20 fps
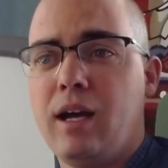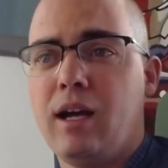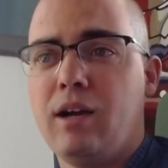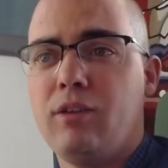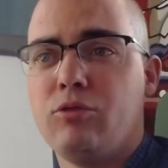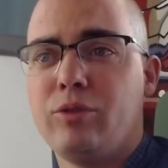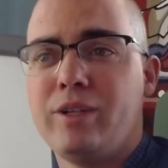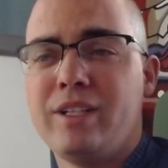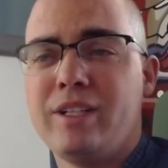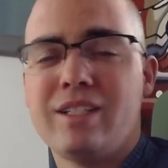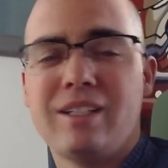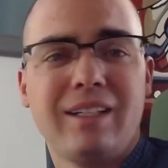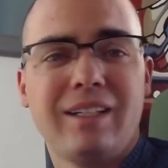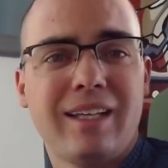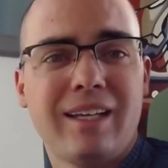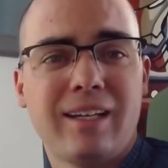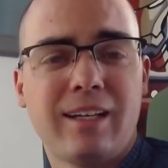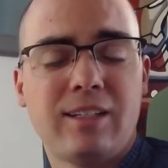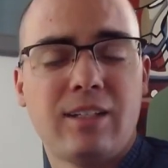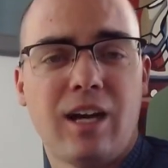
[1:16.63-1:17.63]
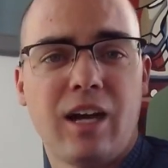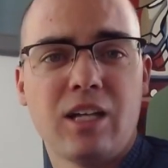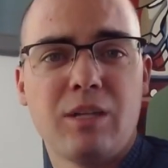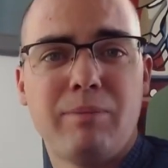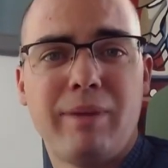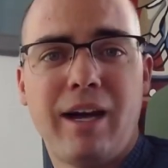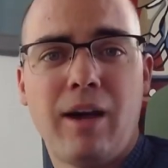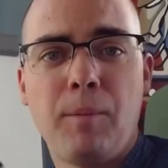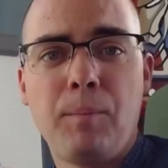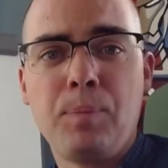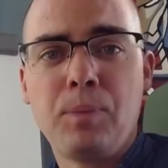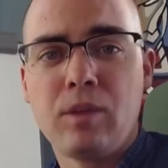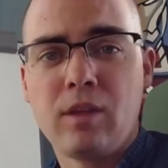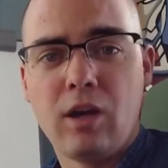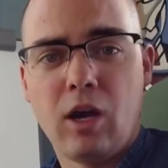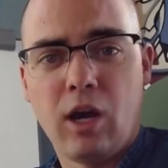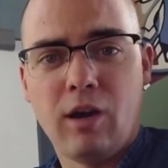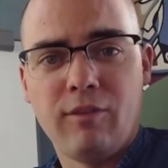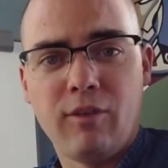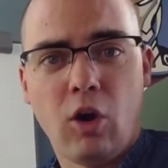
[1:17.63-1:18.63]
recently that talked about
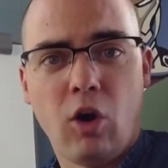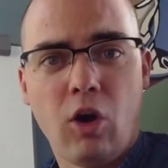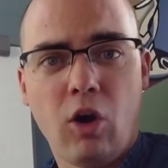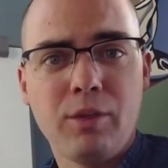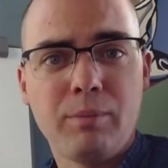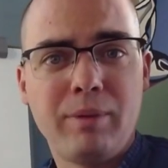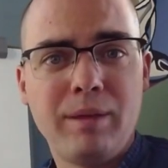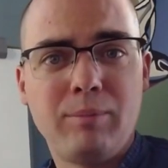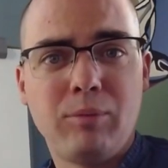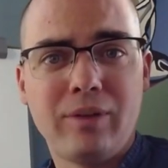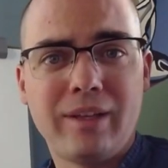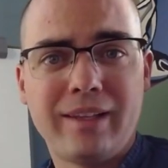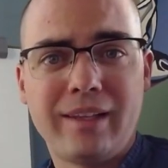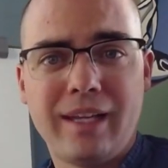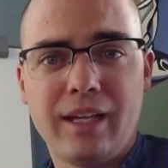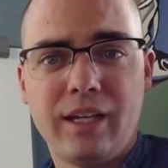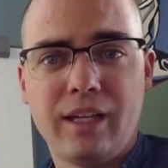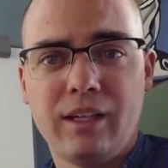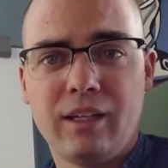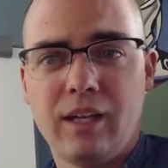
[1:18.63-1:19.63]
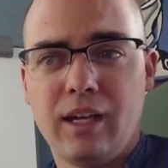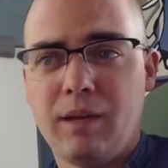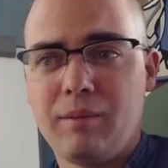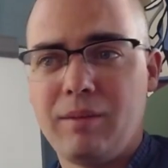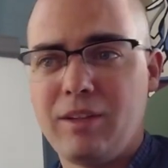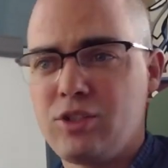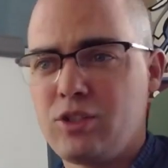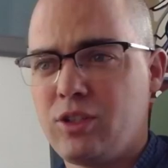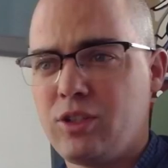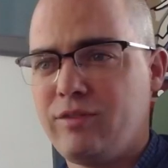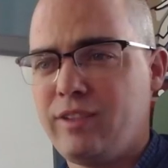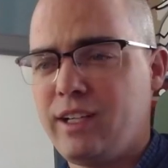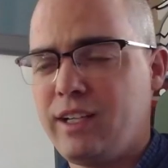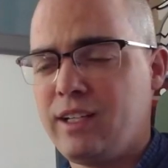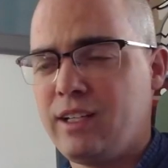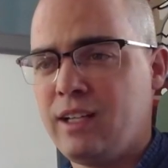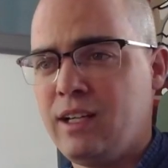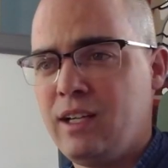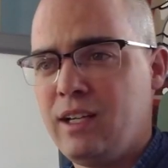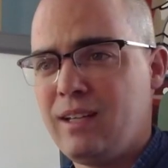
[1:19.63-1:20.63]
of all the people that they
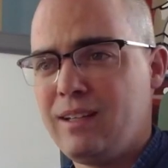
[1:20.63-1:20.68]
surveyed,